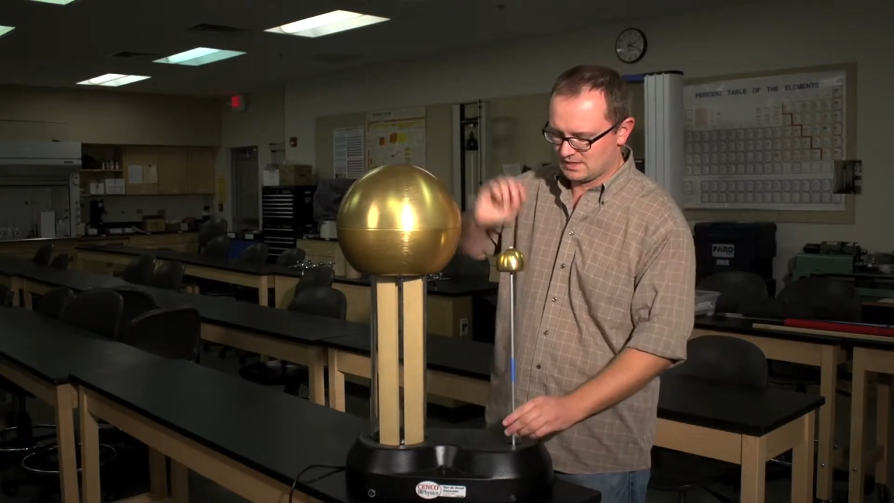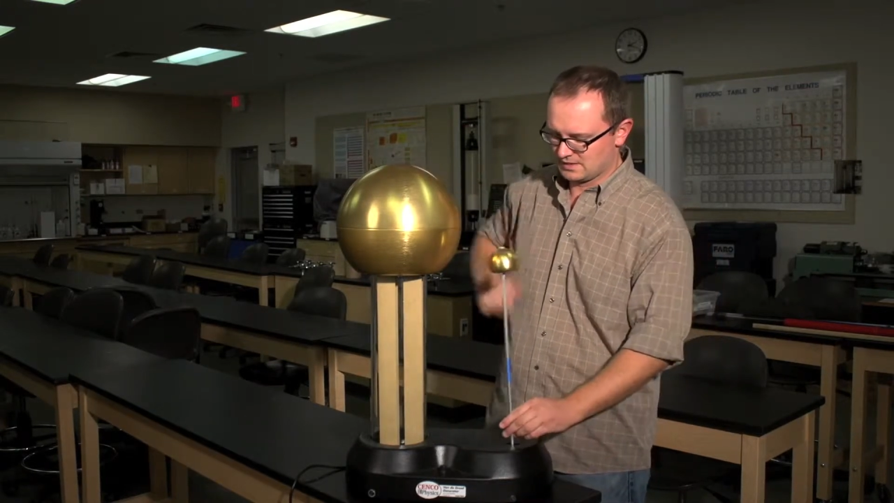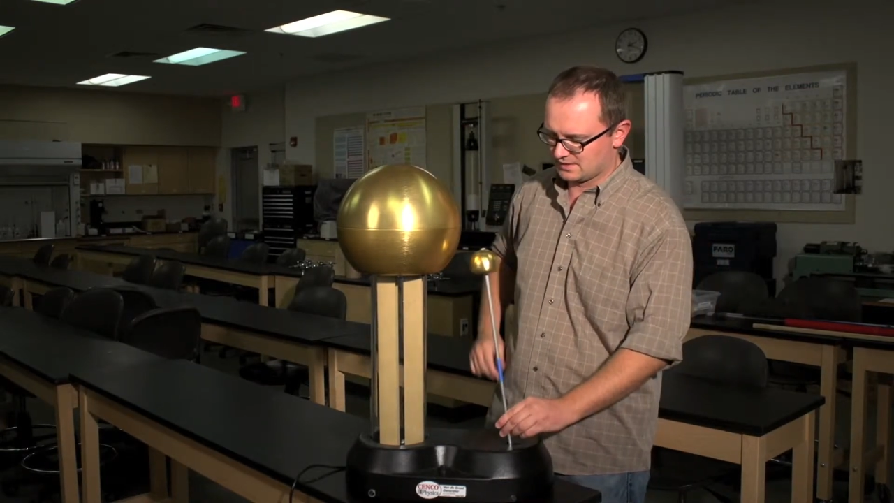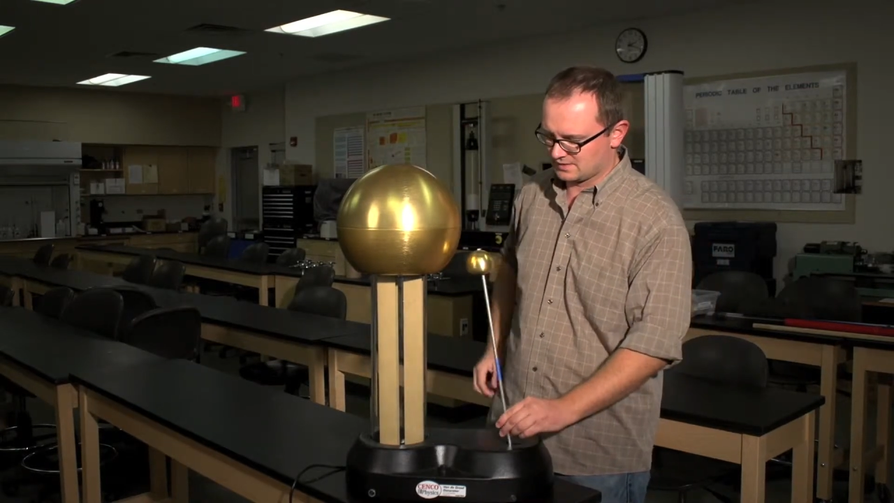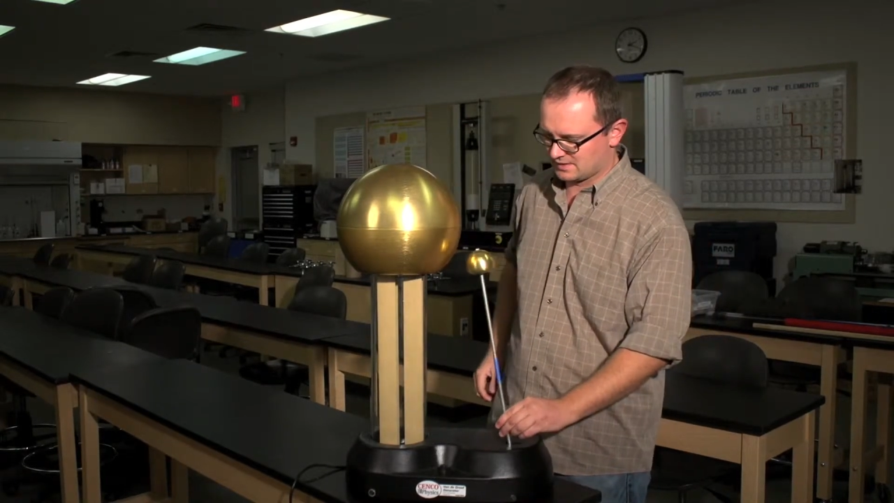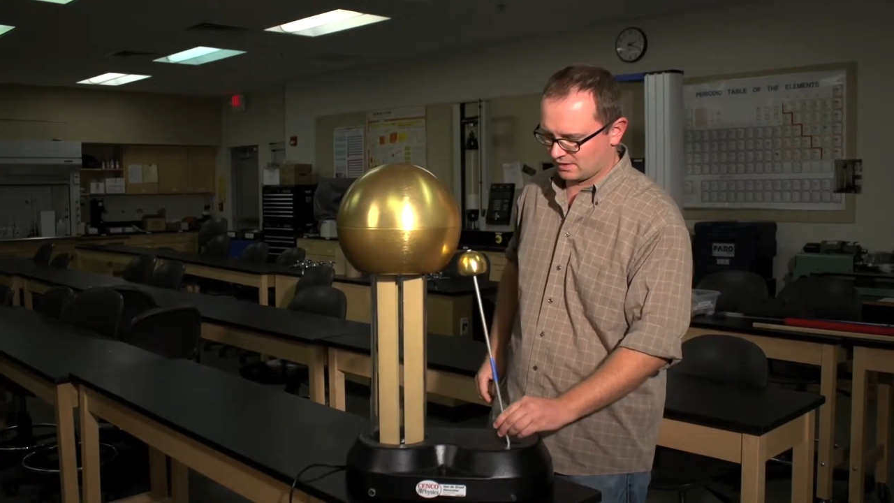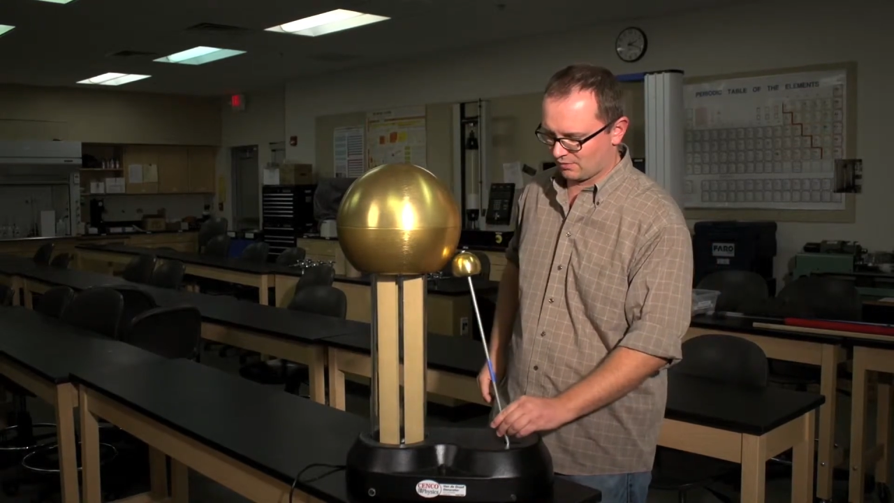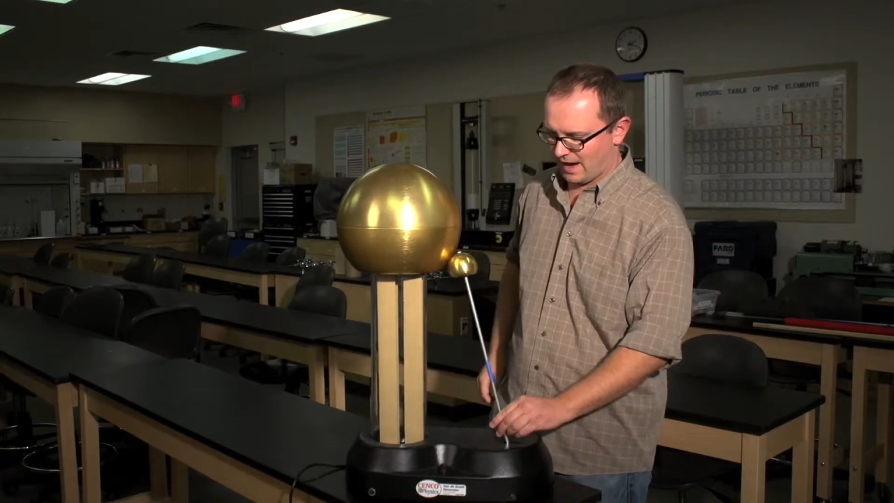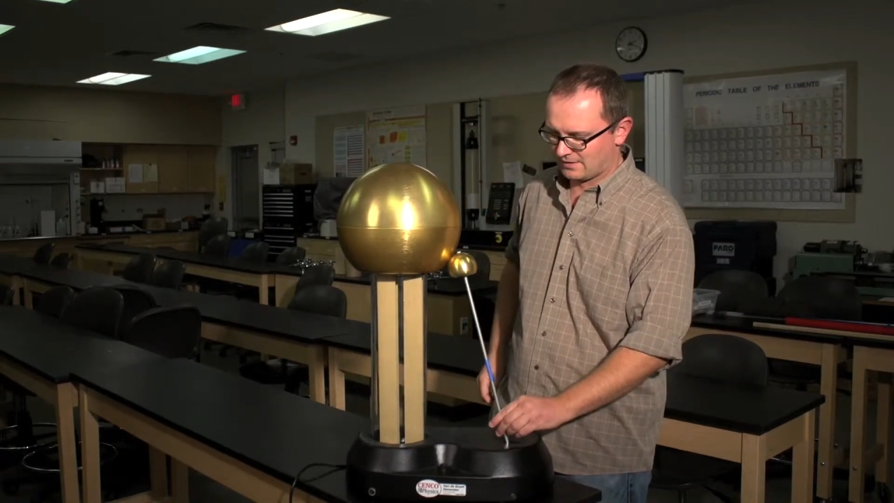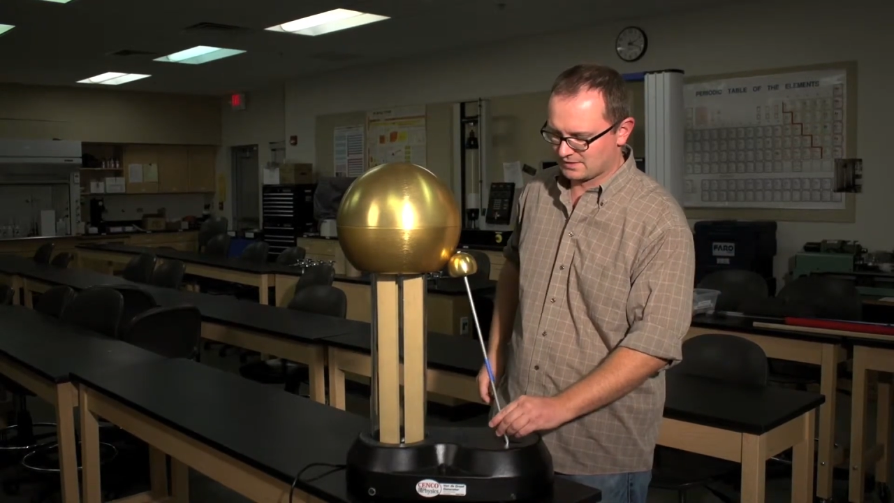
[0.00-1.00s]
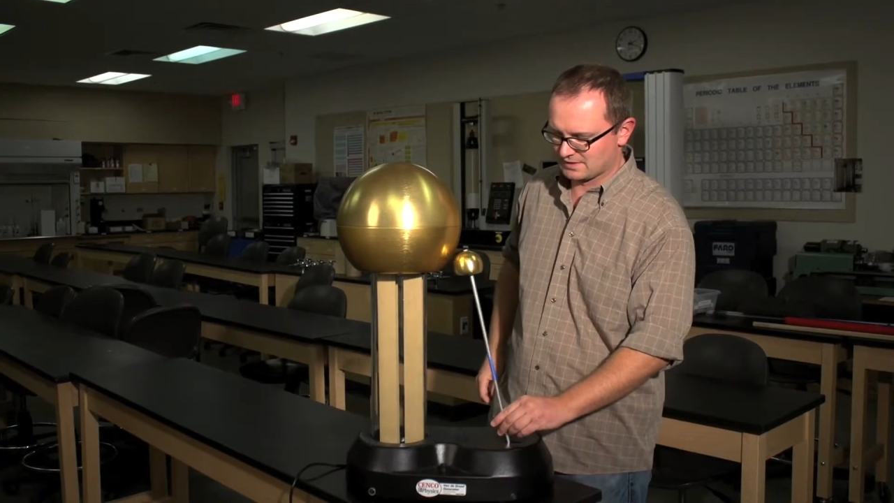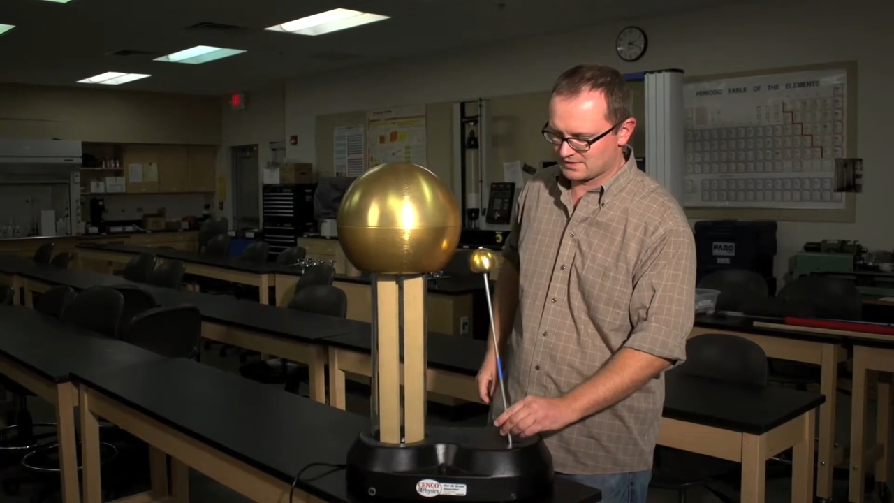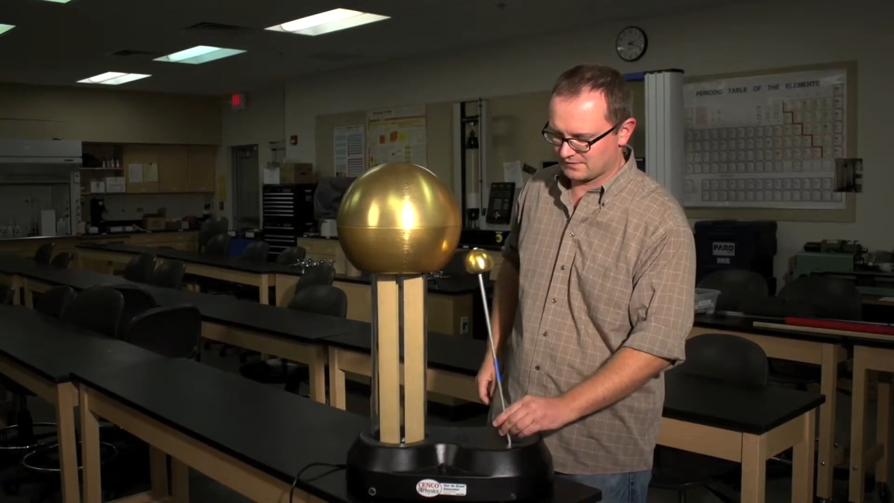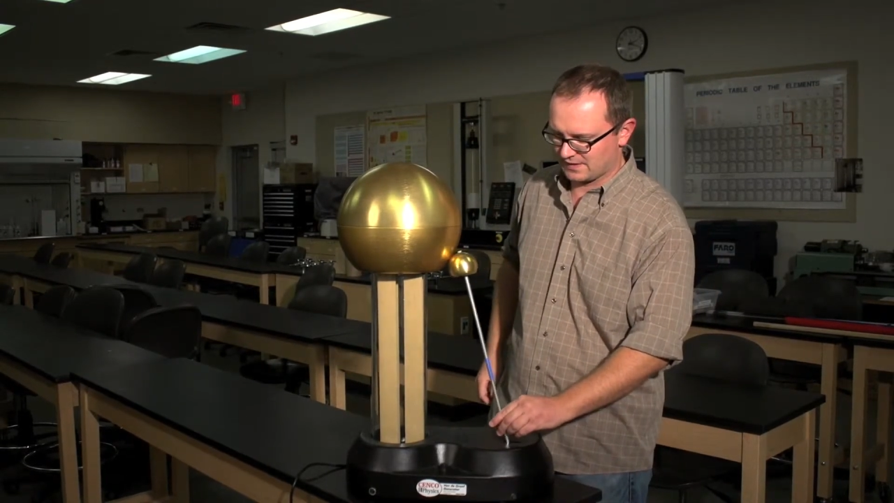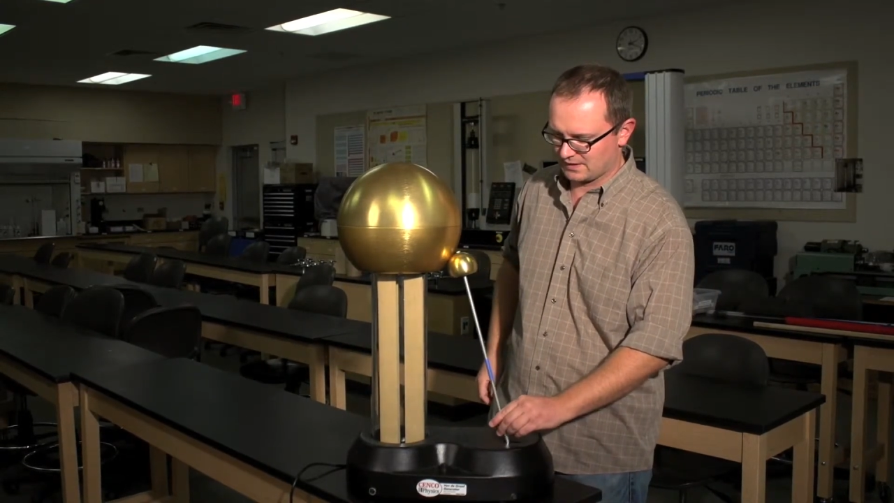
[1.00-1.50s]
This is the grounding
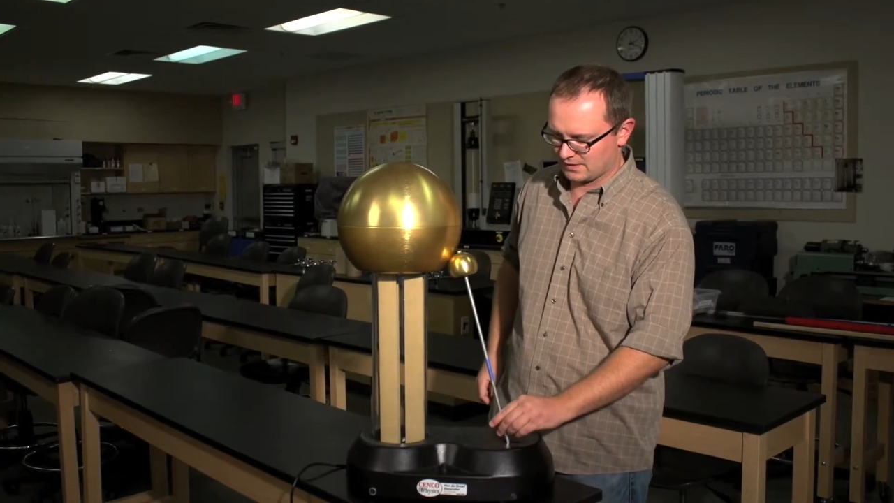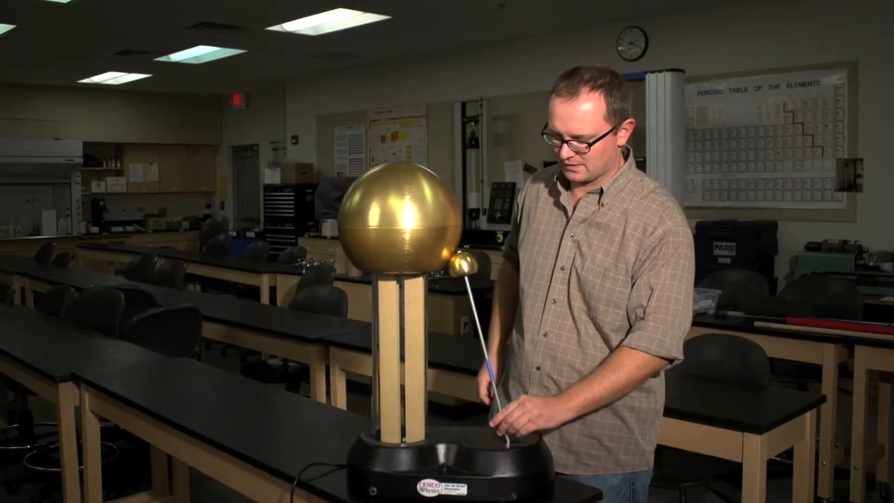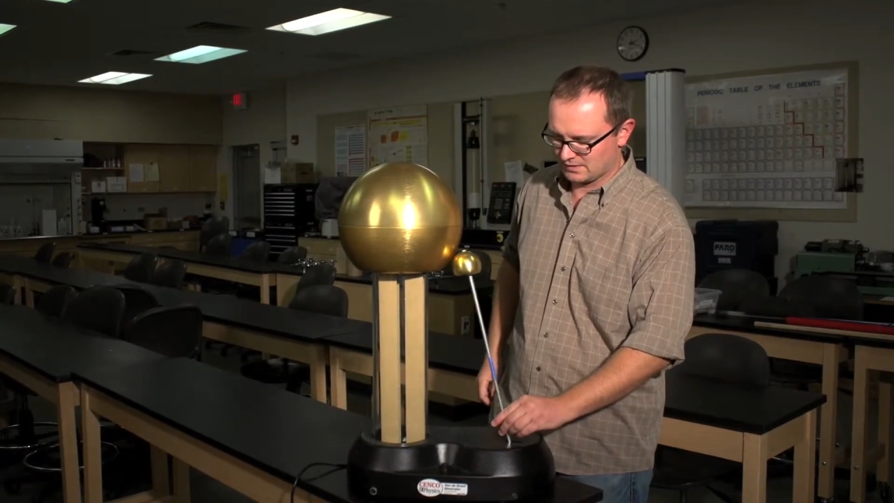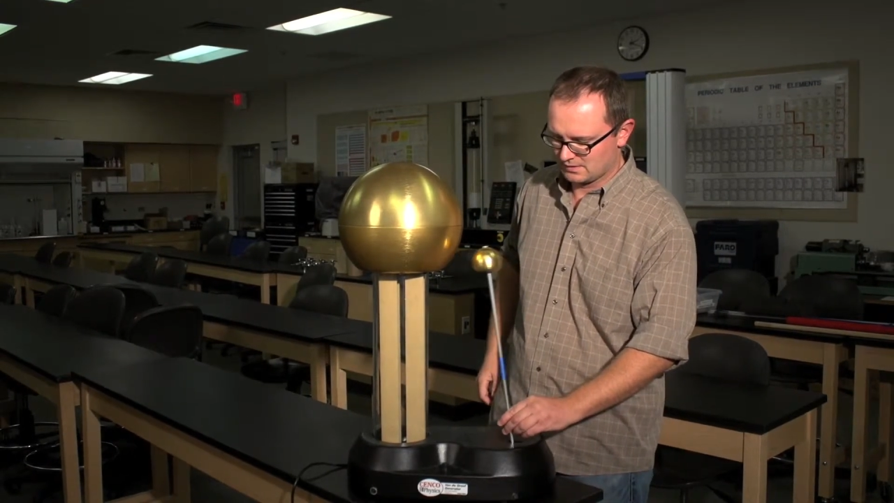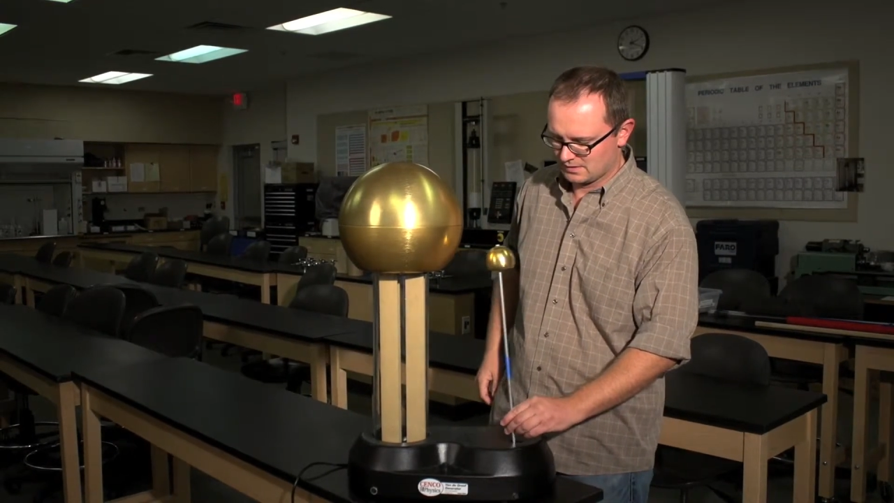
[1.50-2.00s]
sphere,